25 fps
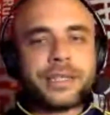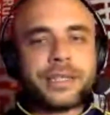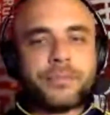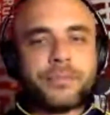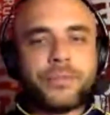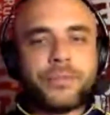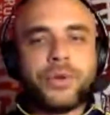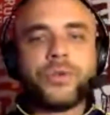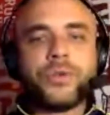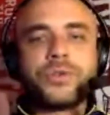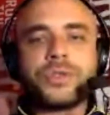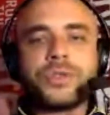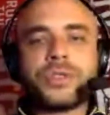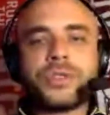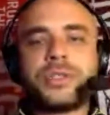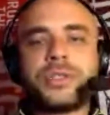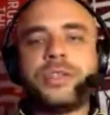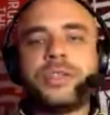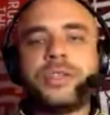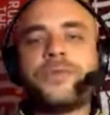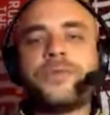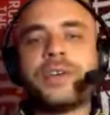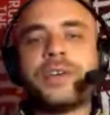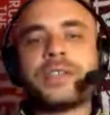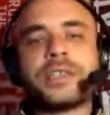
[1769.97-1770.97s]
sense that most
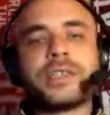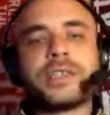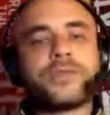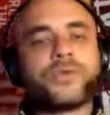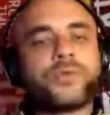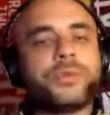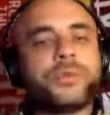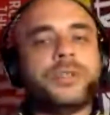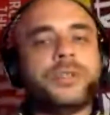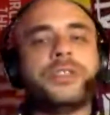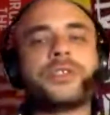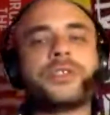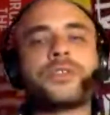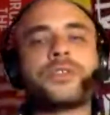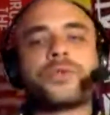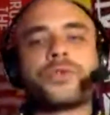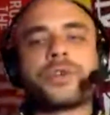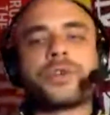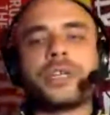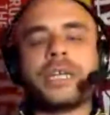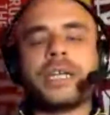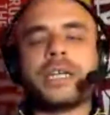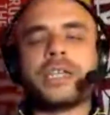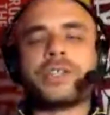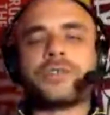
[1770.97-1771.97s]
defenses would be
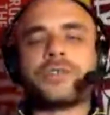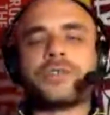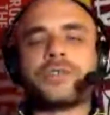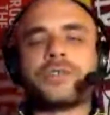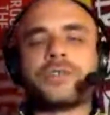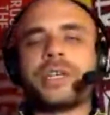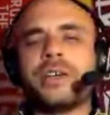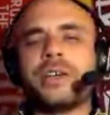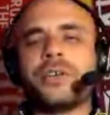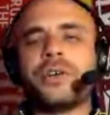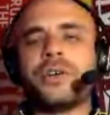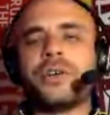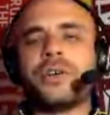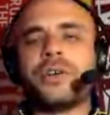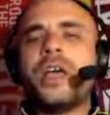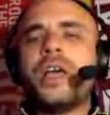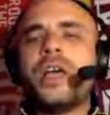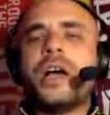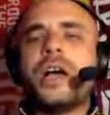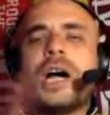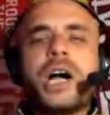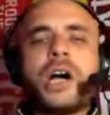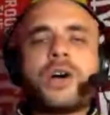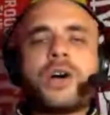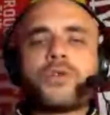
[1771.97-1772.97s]
disorganized right now.
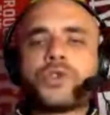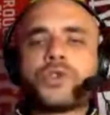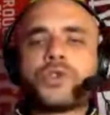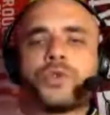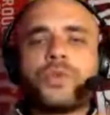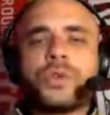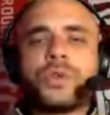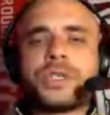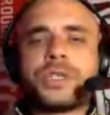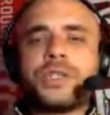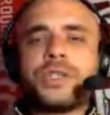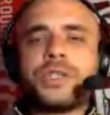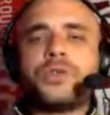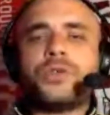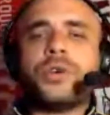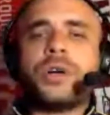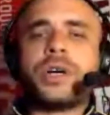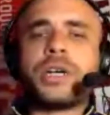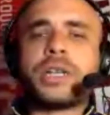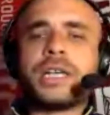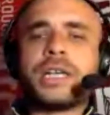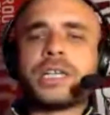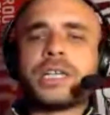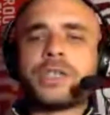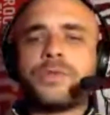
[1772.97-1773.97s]
Ours wasn't
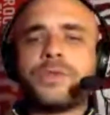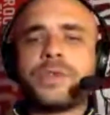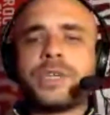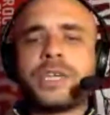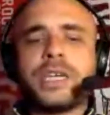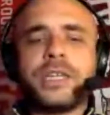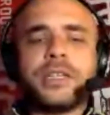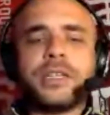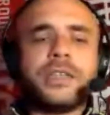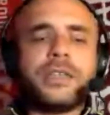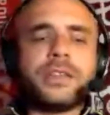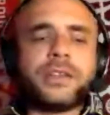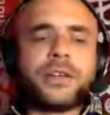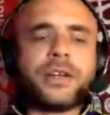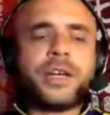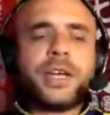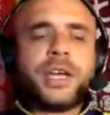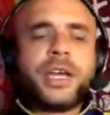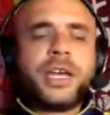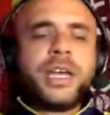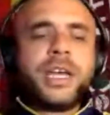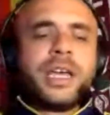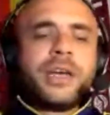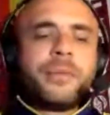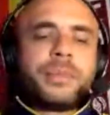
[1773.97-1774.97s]
too hot last weekend
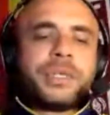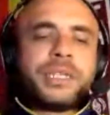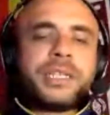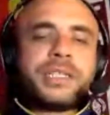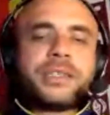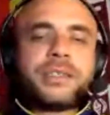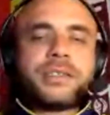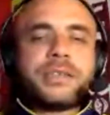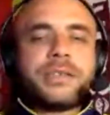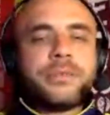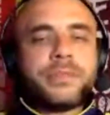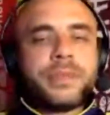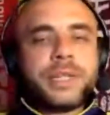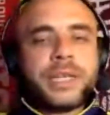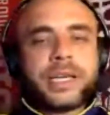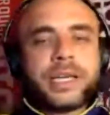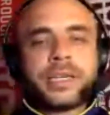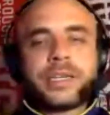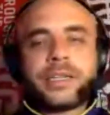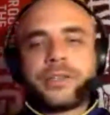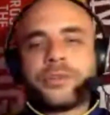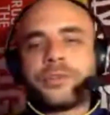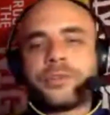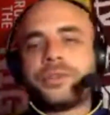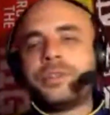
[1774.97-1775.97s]
either, but it
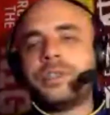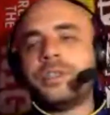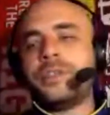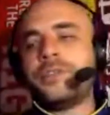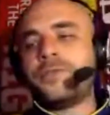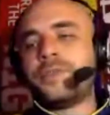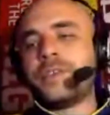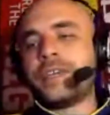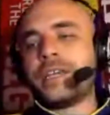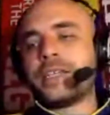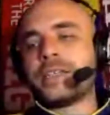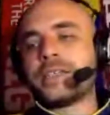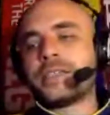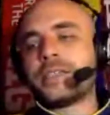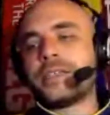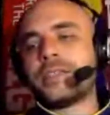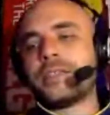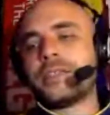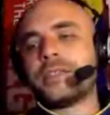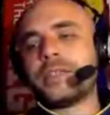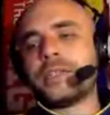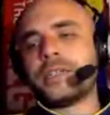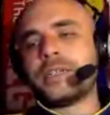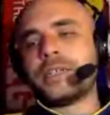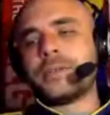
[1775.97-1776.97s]
seemed like your
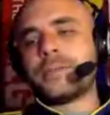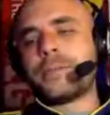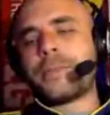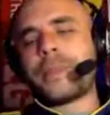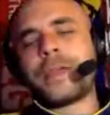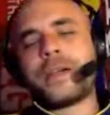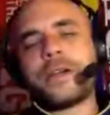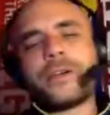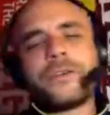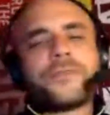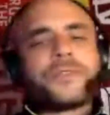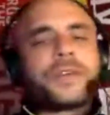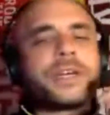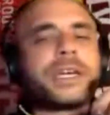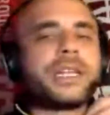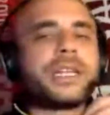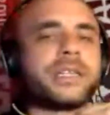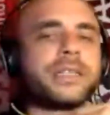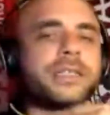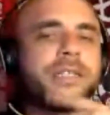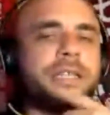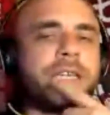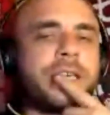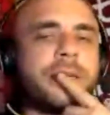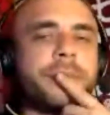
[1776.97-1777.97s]
defense and I
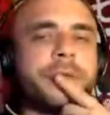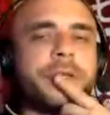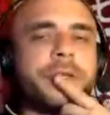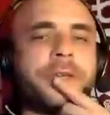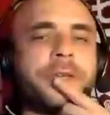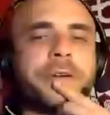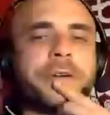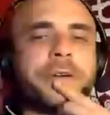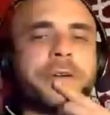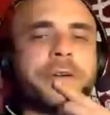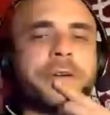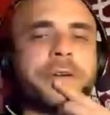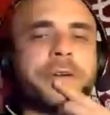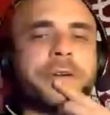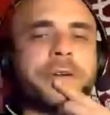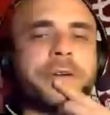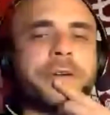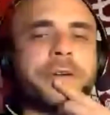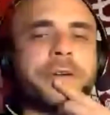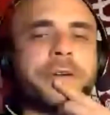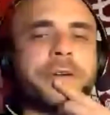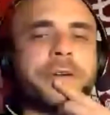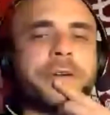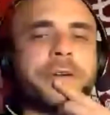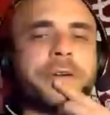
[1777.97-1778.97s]
forgot his name, but your
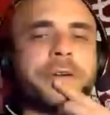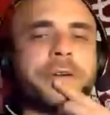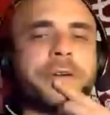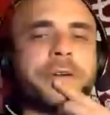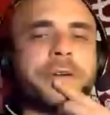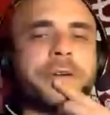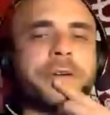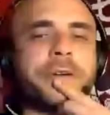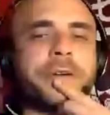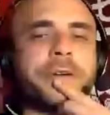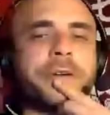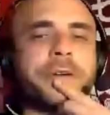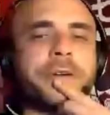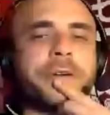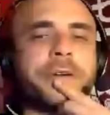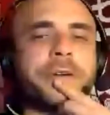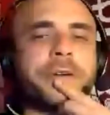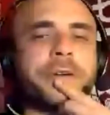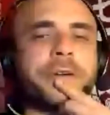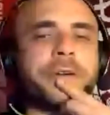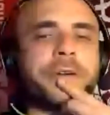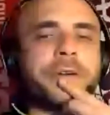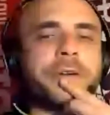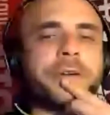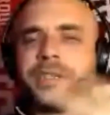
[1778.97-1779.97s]
captain, he
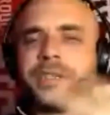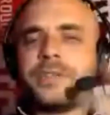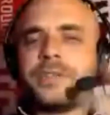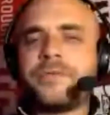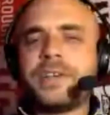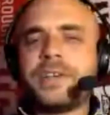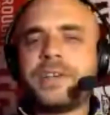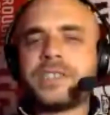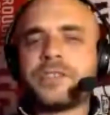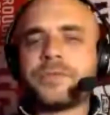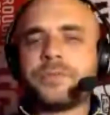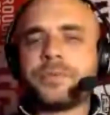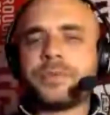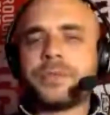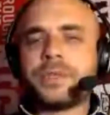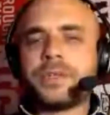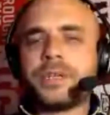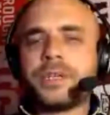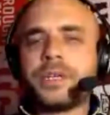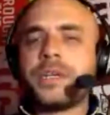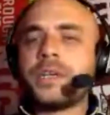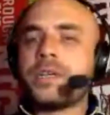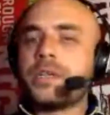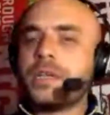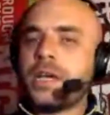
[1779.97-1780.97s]
was a
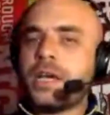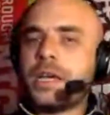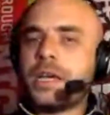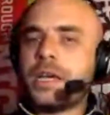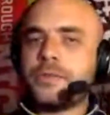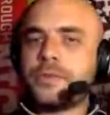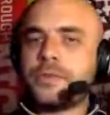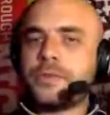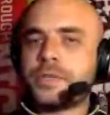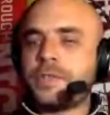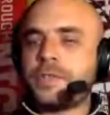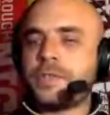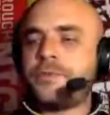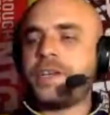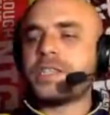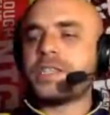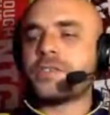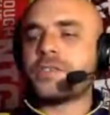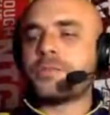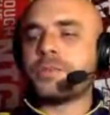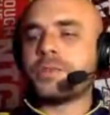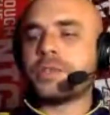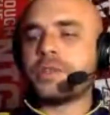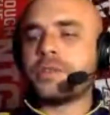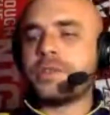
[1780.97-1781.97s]
defensive. Yeah, he was a
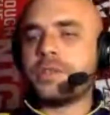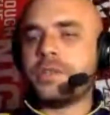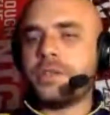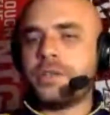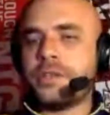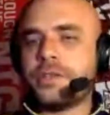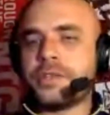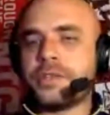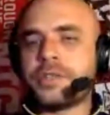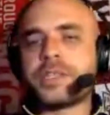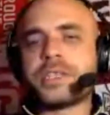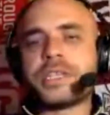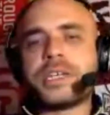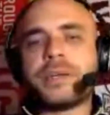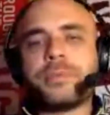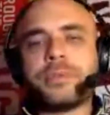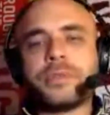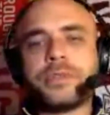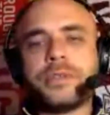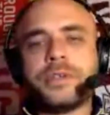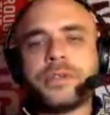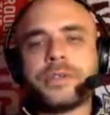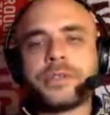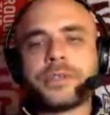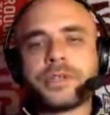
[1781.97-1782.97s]
defensive player of the year
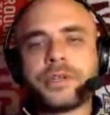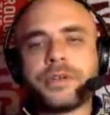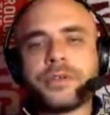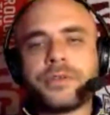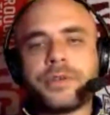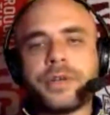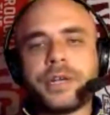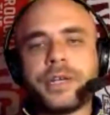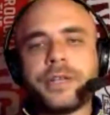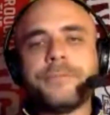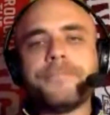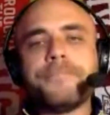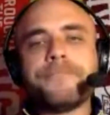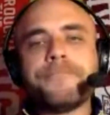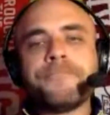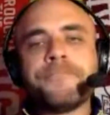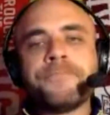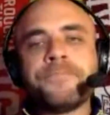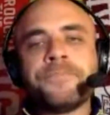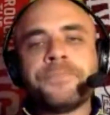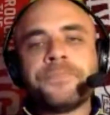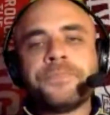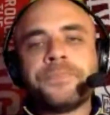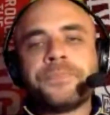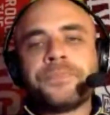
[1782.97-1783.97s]
just a couple of years ago, right?